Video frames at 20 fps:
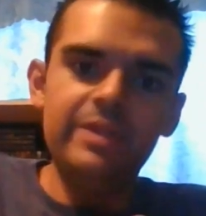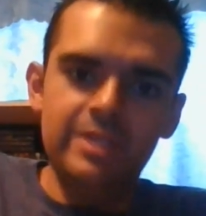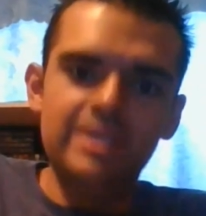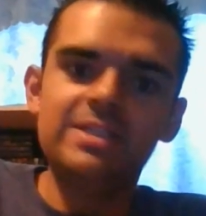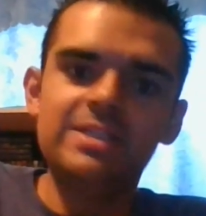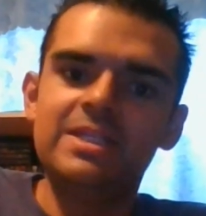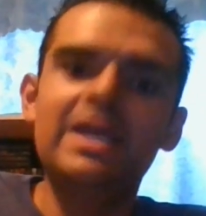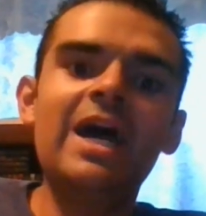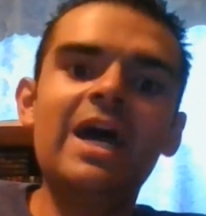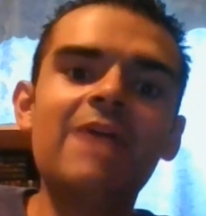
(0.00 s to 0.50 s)

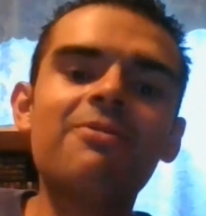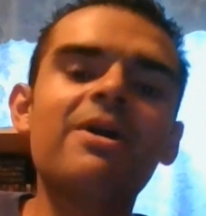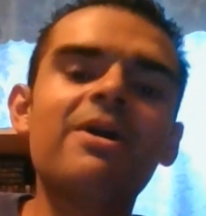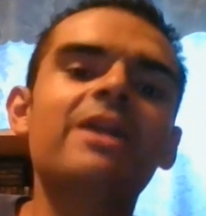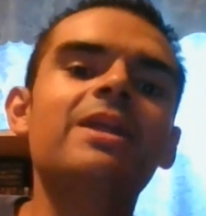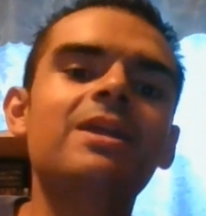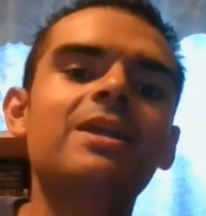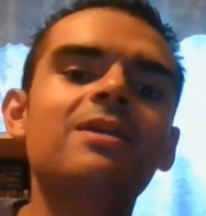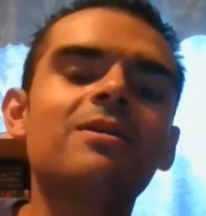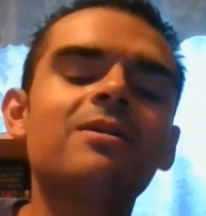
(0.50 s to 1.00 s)
This guy
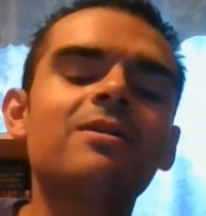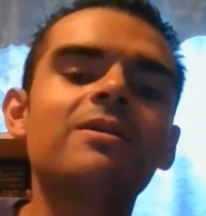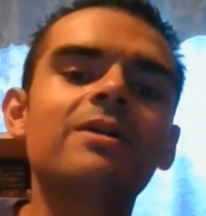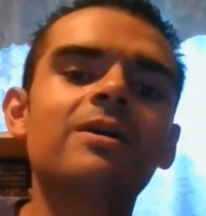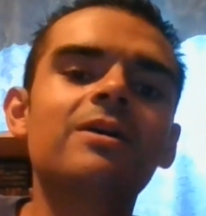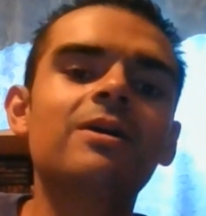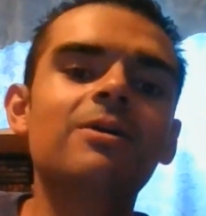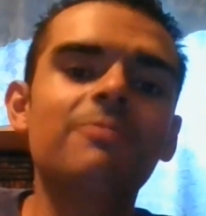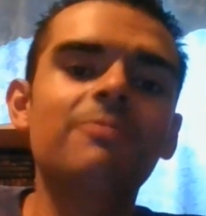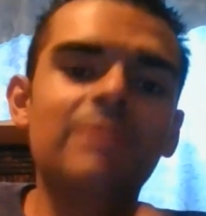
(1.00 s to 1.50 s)
right here,
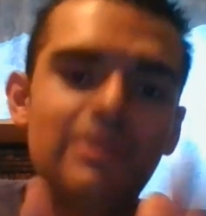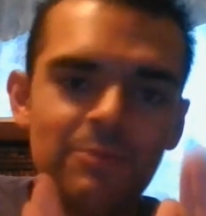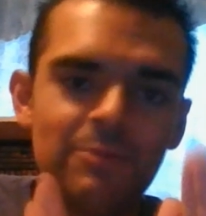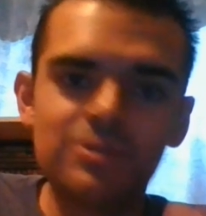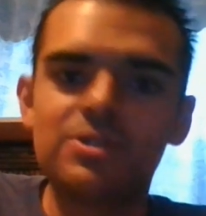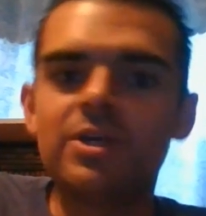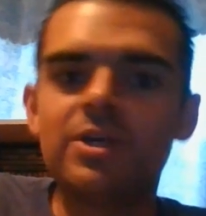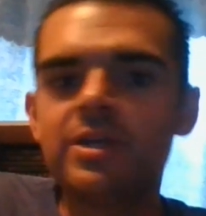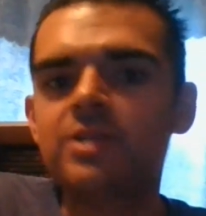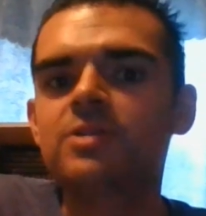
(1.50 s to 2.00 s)
he
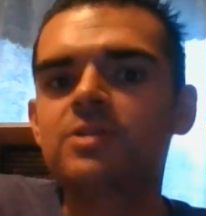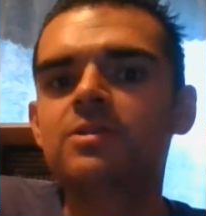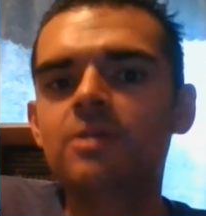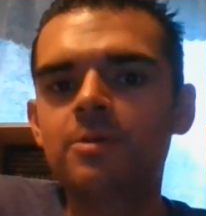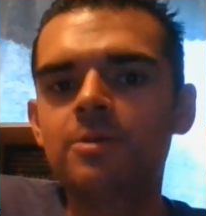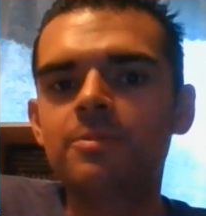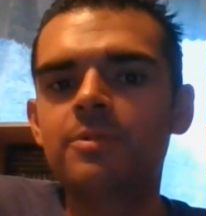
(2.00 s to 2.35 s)
was talking